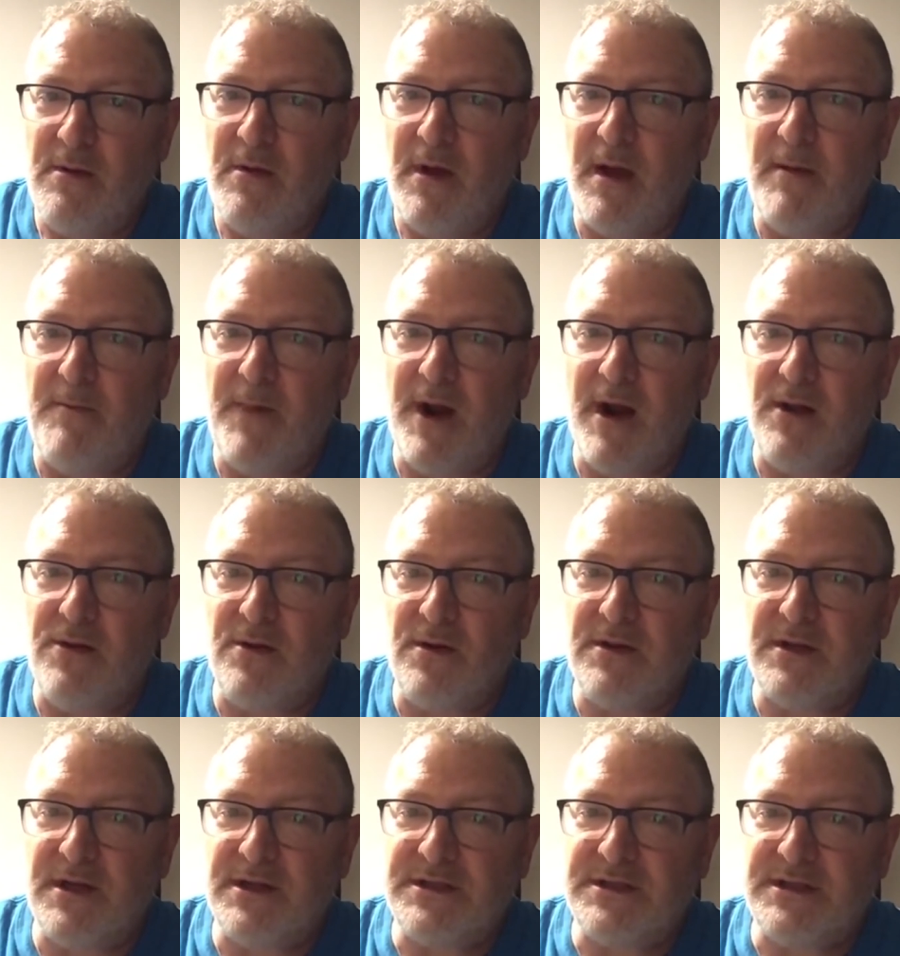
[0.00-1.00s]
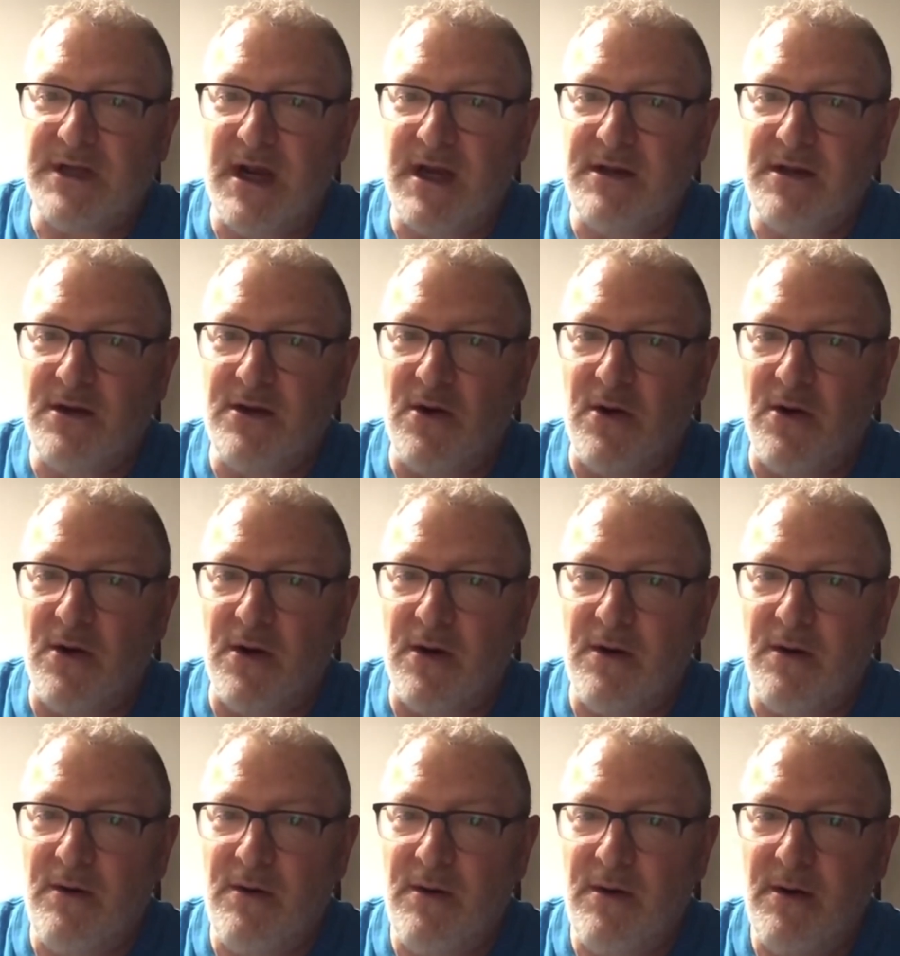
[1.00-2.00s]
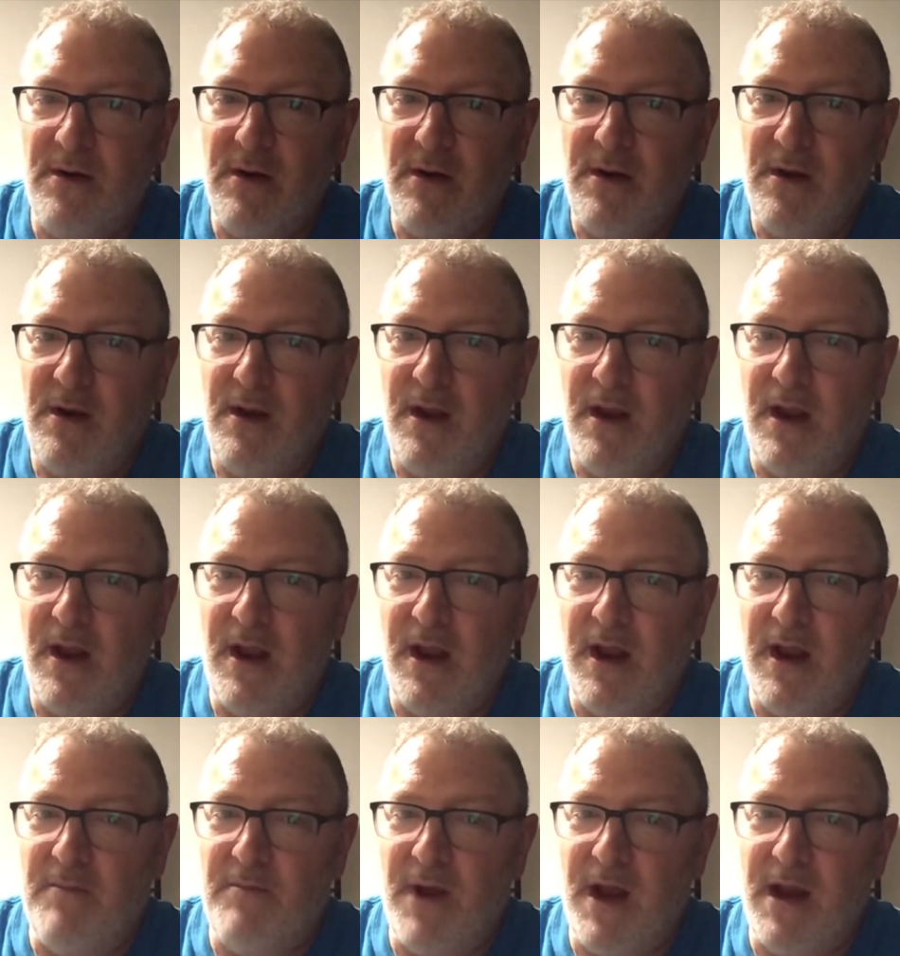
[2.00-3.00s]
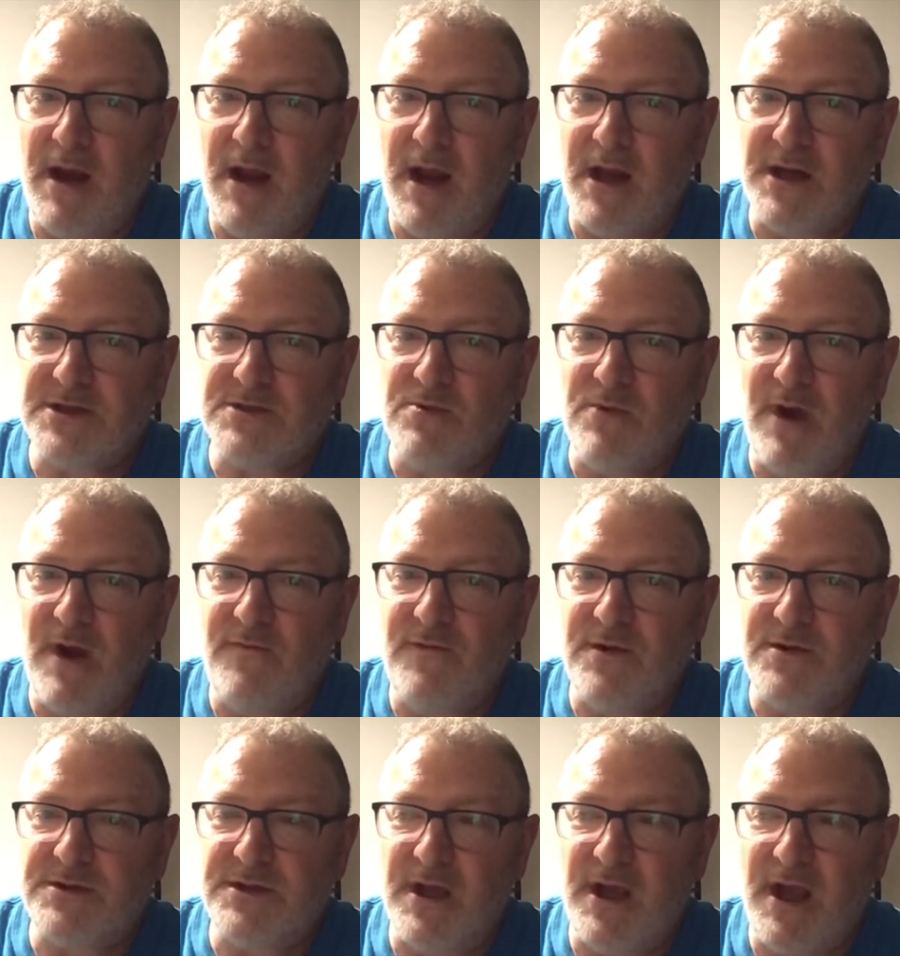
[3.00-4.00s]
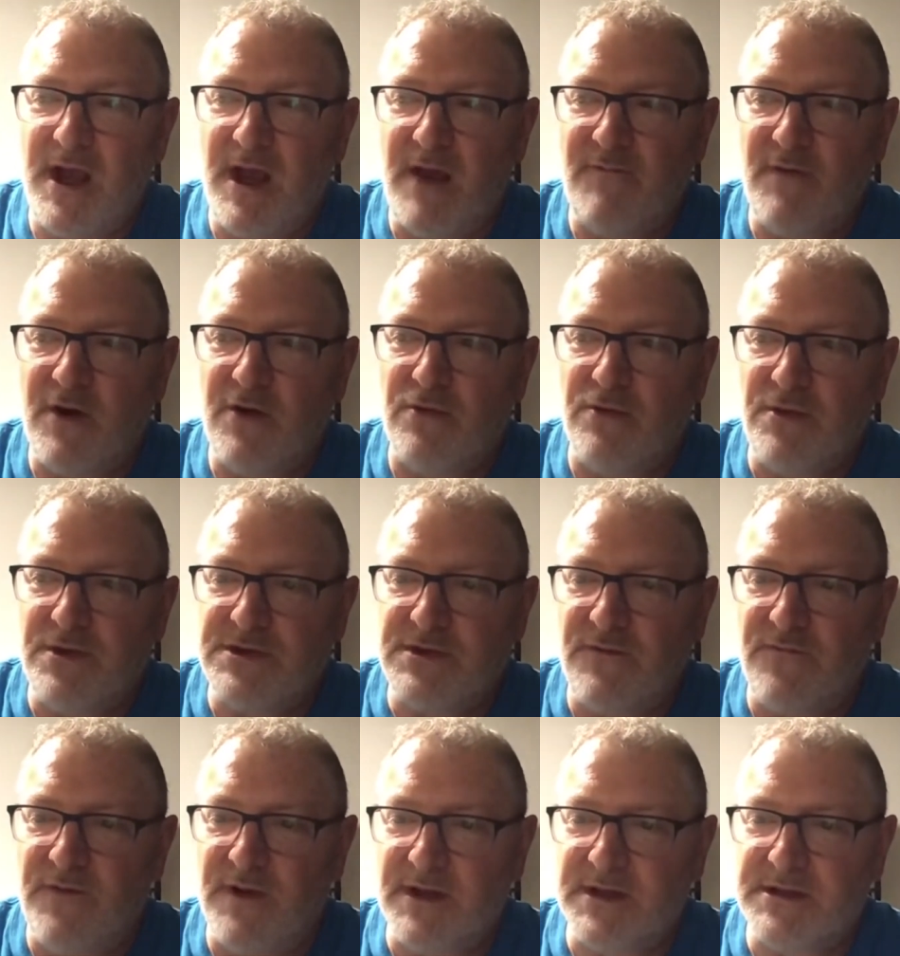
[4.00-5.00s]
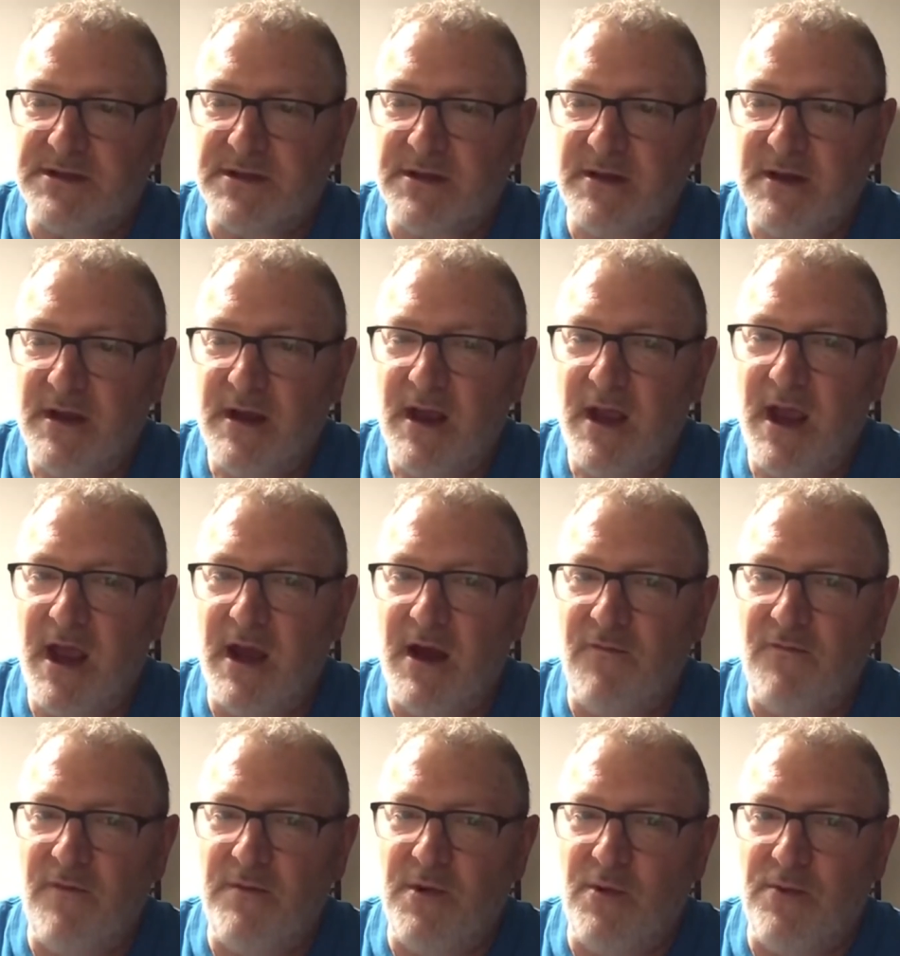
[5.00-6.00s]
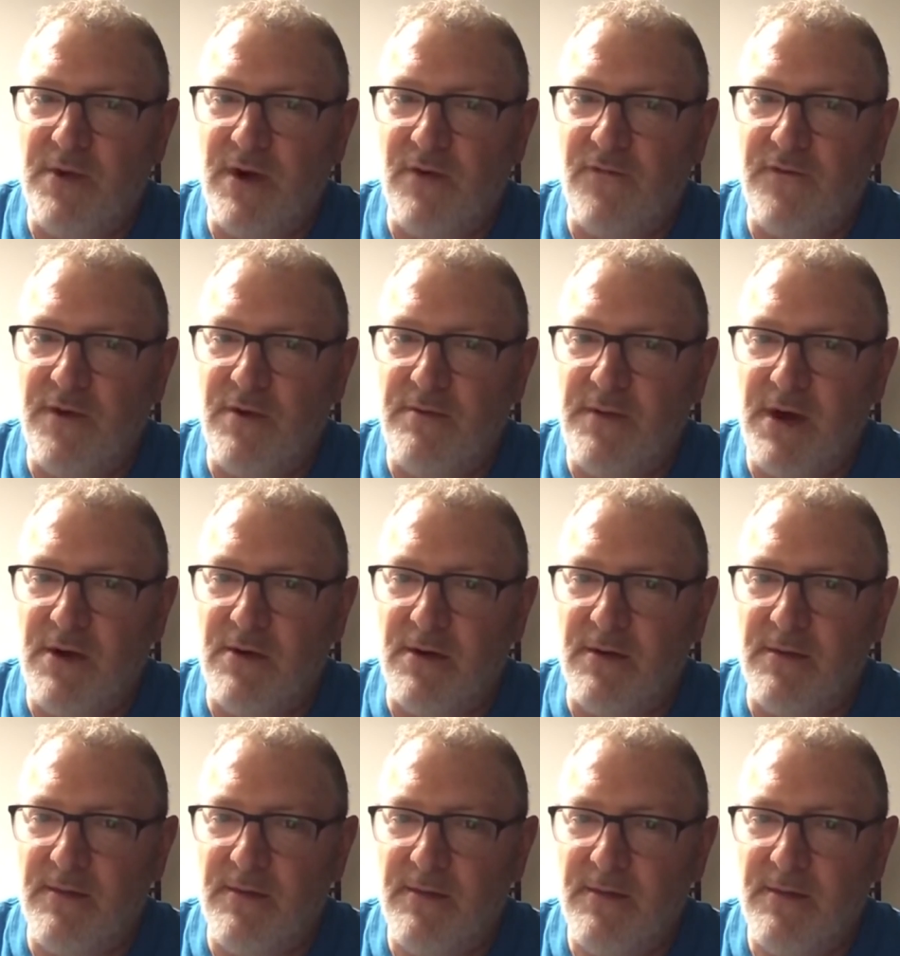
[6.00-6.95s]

Uh, but I looked inside the car, and my ex-wife used to have a crucifix hanging from the rearview mirror.